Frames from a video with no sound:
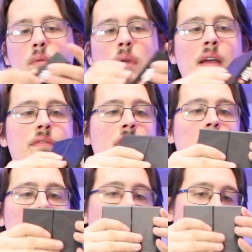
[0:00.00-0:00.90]
We
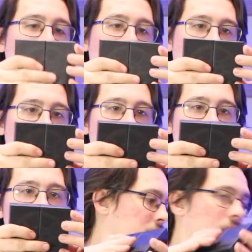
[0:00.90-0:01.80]
have the coin.
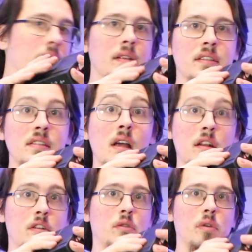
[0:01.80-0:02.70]
It's
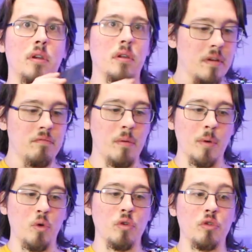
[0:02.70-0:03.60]
not a toy from
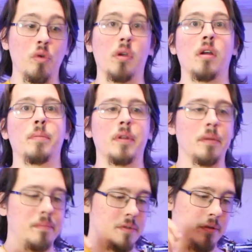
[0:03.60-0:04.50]
a toy company.
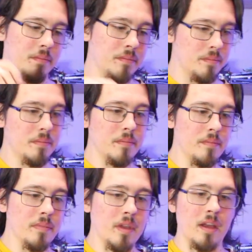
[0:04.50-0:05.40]
So
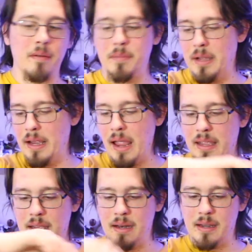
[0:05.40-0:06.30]
um, I, I
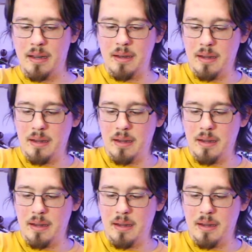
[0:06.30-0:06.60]
kid, I kid.